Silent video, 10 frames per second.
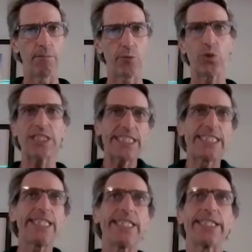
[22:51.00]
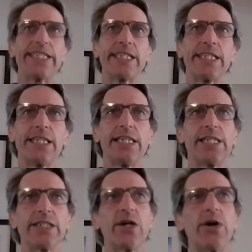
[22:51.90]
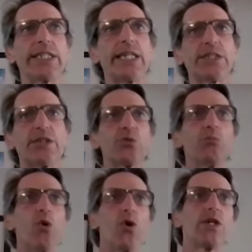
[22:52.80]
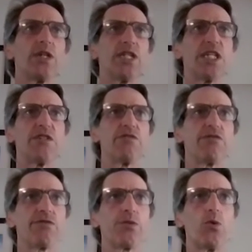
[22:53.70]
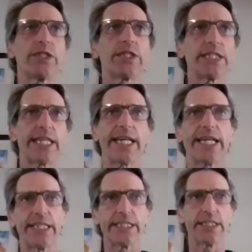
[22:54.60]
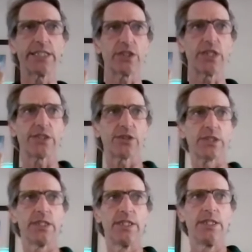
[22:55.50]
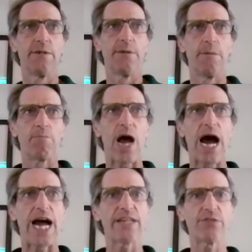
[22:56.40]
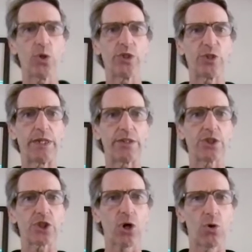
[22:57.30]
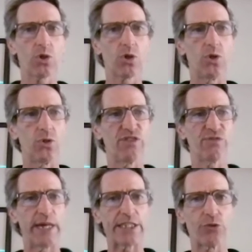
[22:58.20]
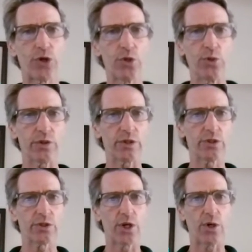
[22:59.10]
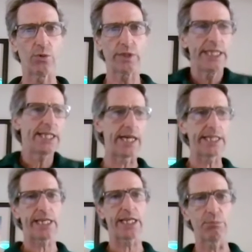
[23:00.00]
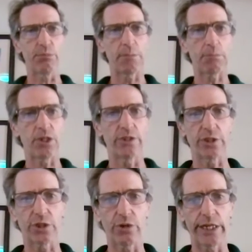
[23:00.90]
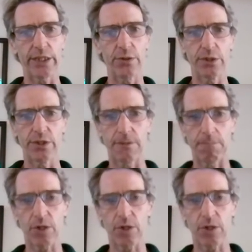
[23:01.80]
which I did. I guess it's more of, once again, it's I've always been the chokehold of my growth. So yeah, I had my partner, Greg, was a